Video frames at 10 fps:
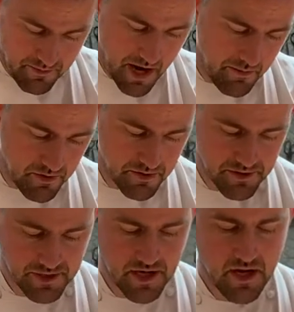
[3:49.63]

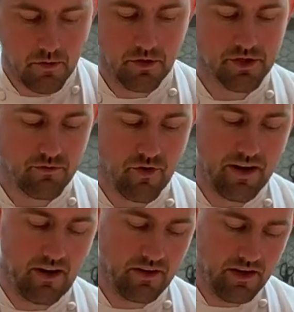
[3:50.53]
peppers, we've got some red
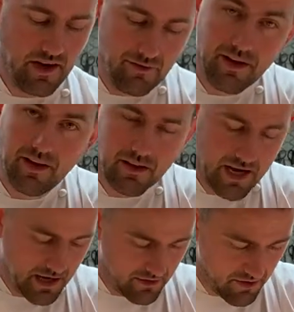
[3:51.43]
onion, lovely little
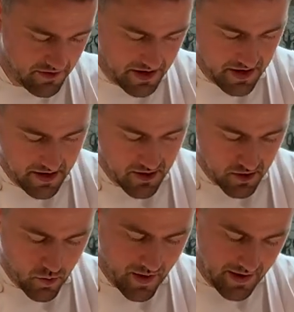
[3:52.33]
colour on there,
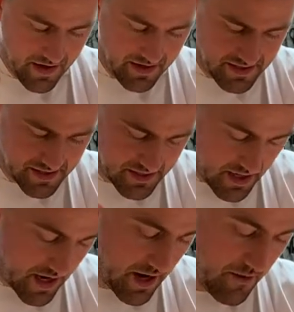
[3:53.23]
quail eggs,
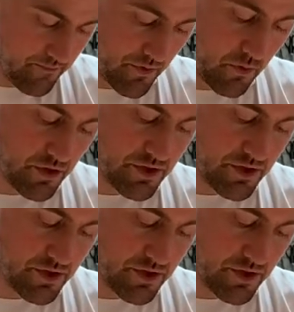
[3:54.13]
um, we've got